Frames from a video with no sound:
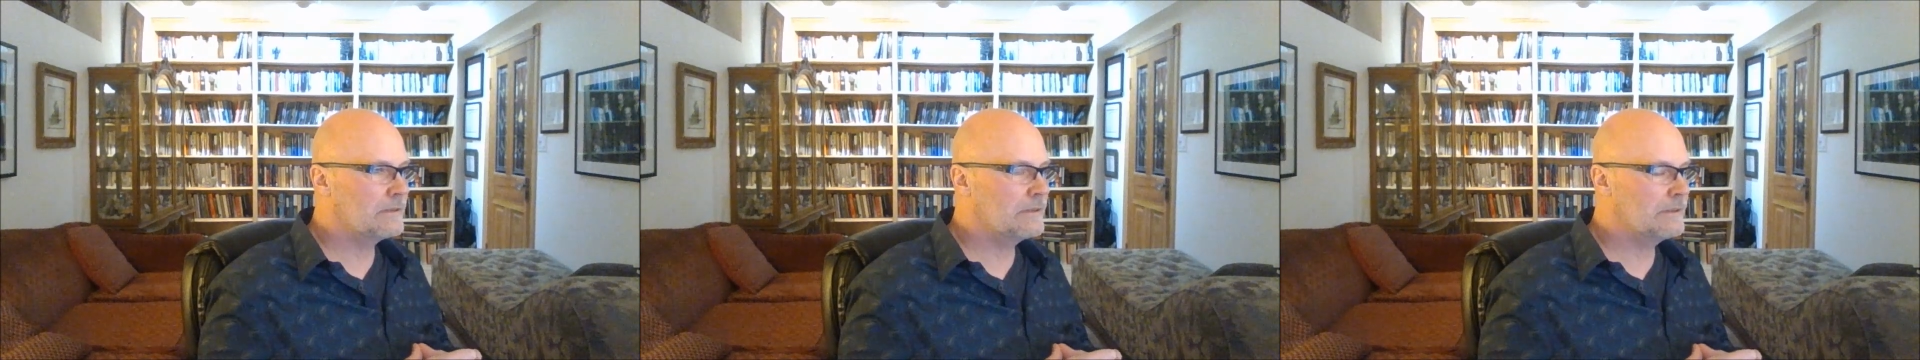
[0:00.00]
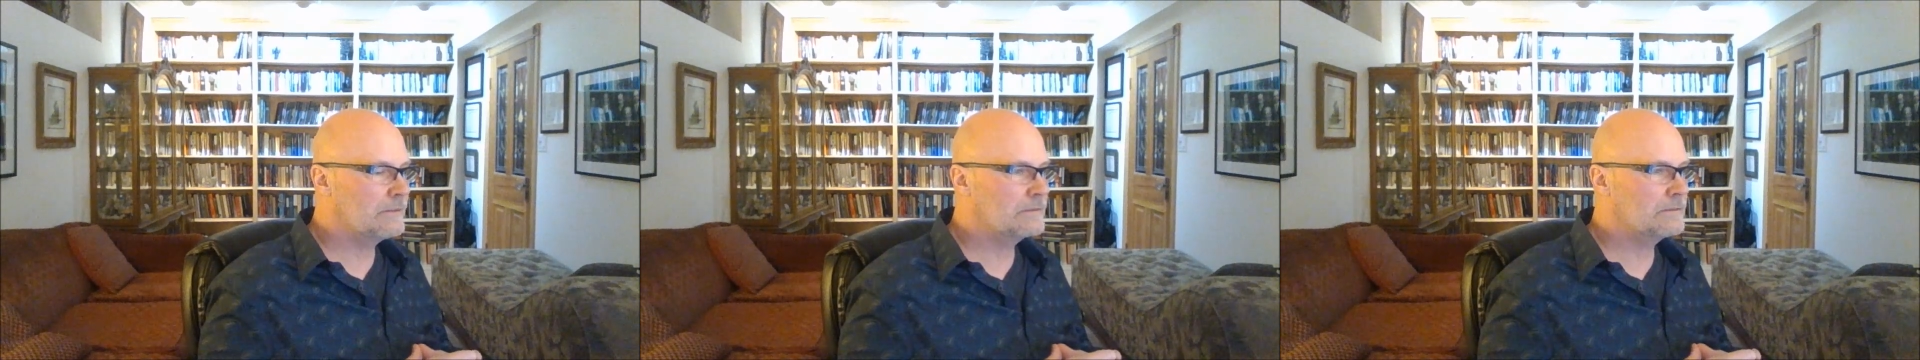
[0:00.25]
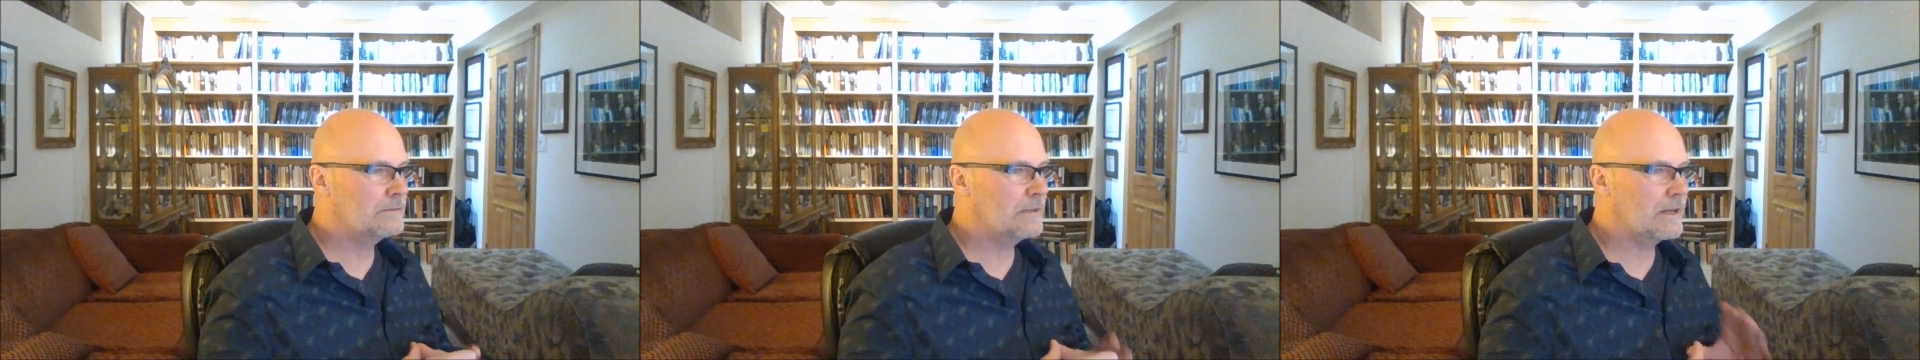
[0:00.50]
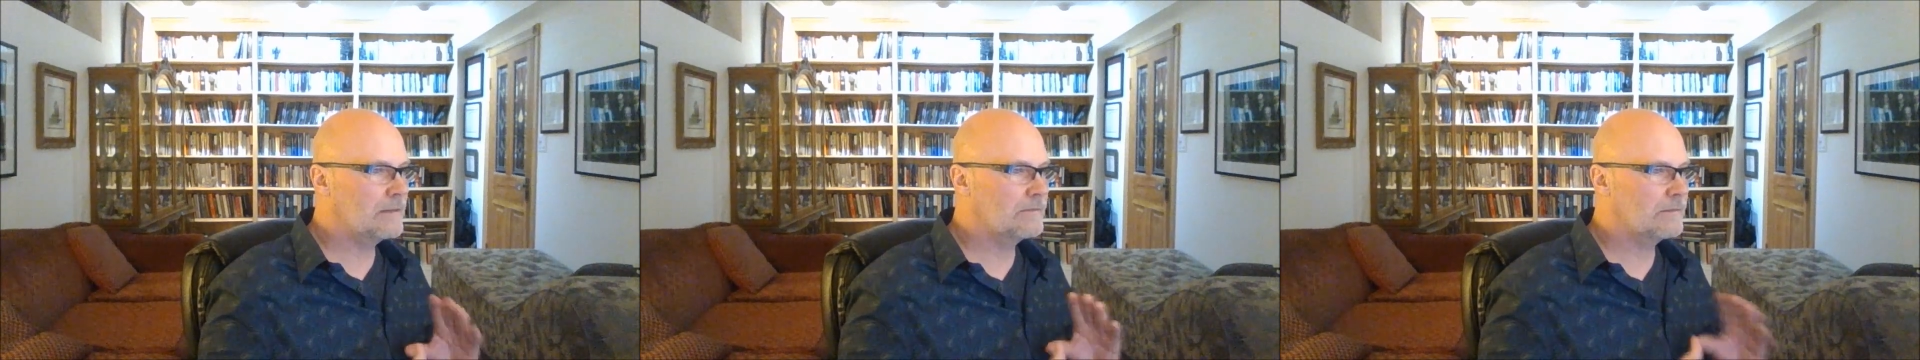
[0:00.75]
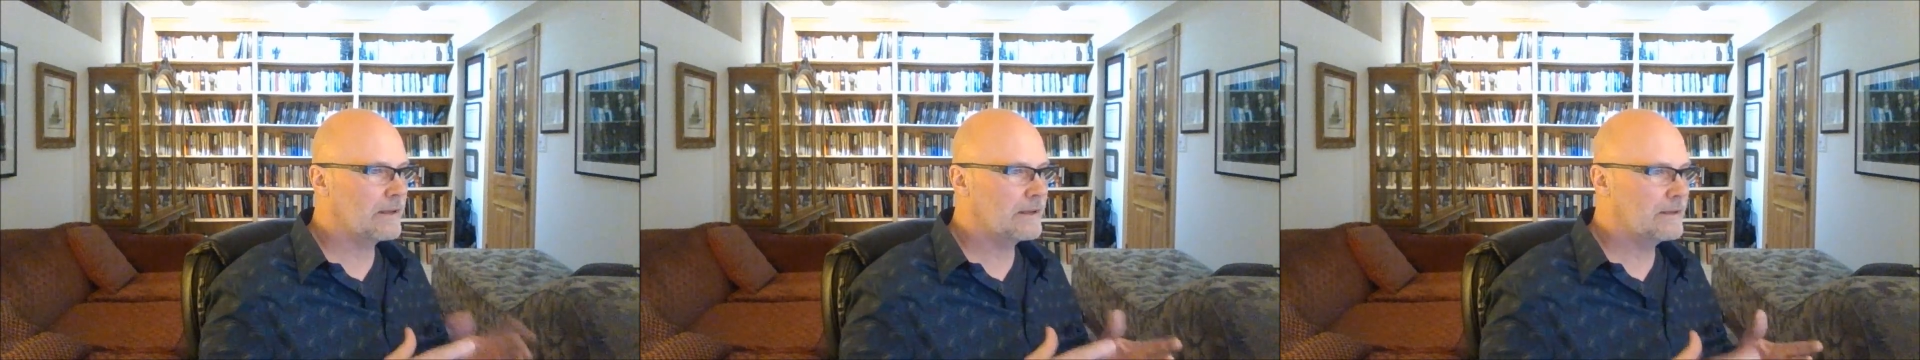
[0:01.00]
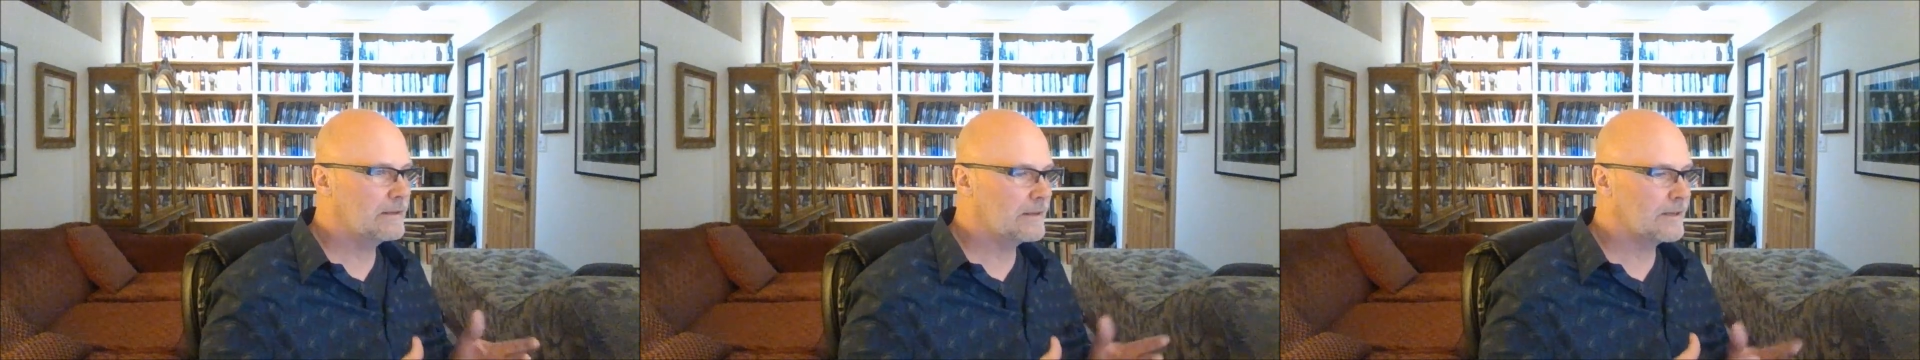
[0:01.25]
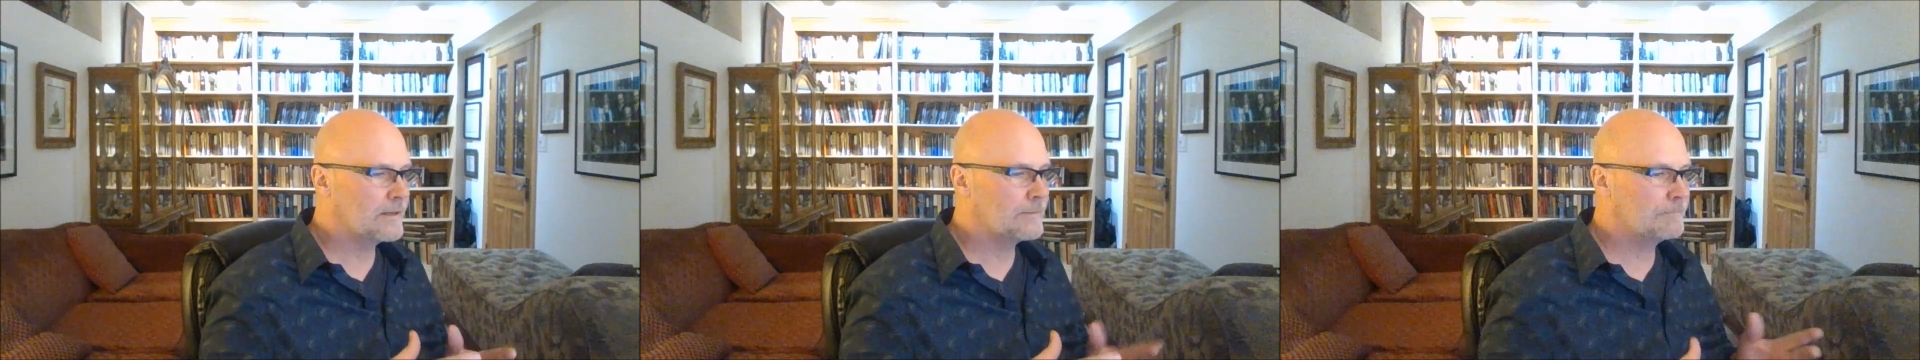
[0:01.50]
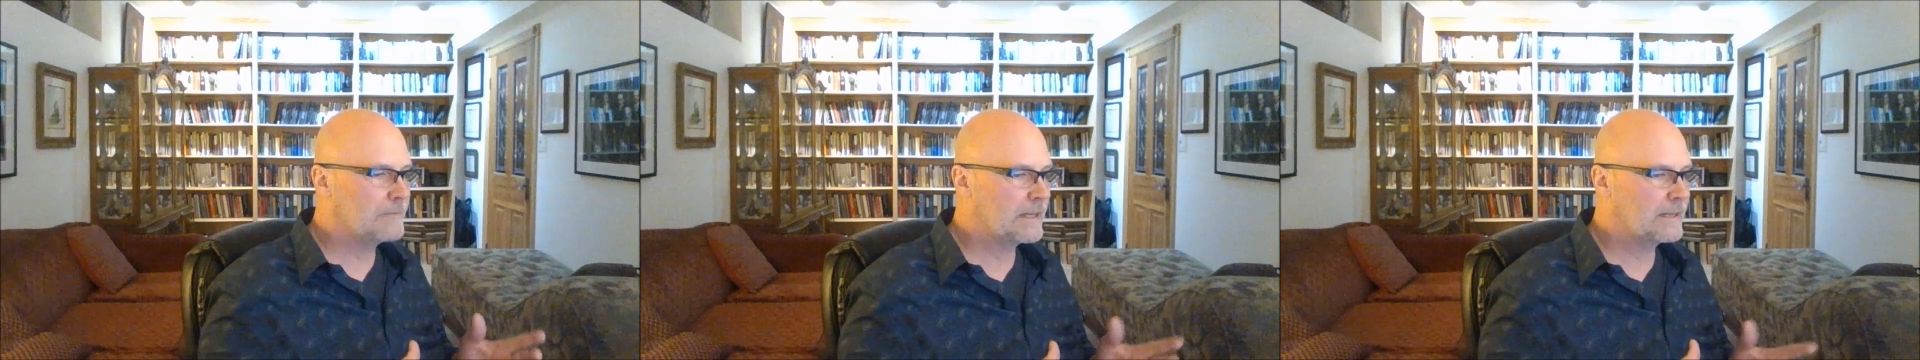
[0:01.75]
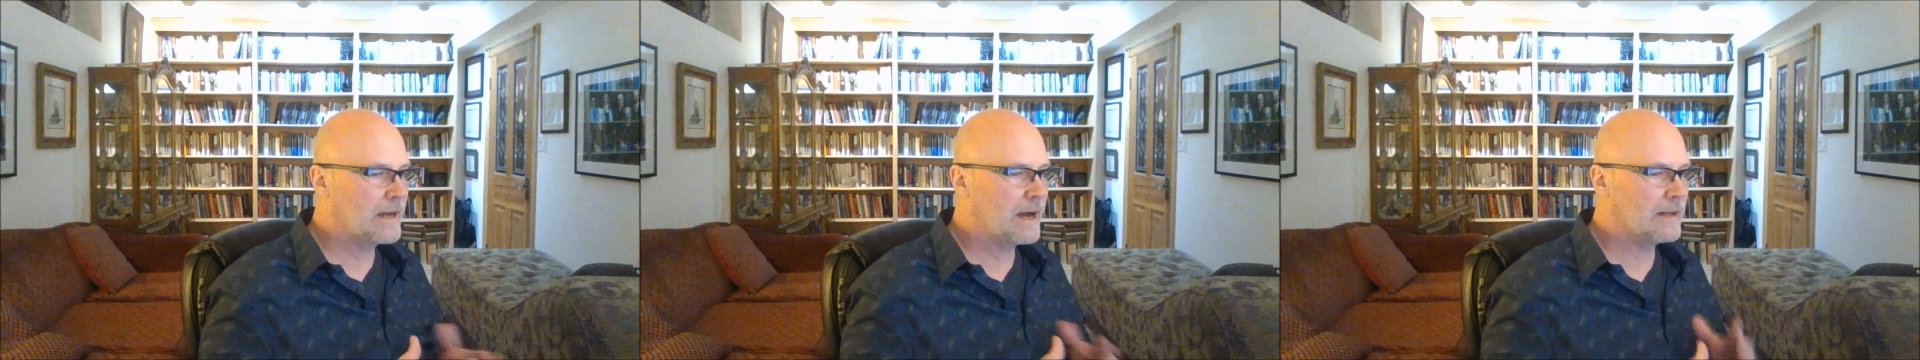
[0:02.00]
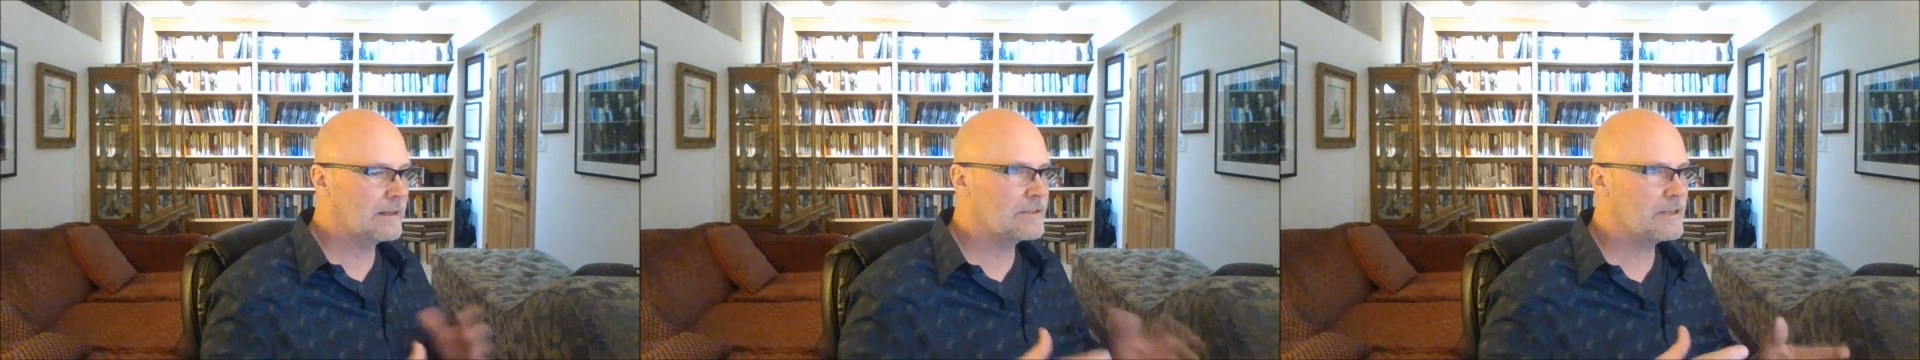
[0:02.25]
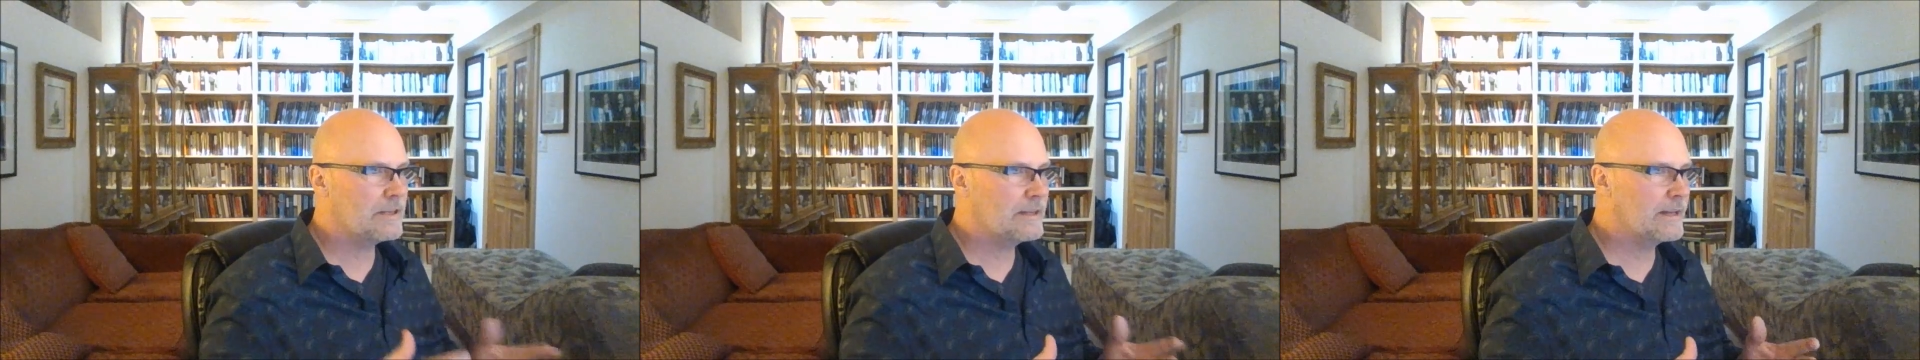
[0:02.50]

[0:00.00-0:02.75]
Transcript: acknowledging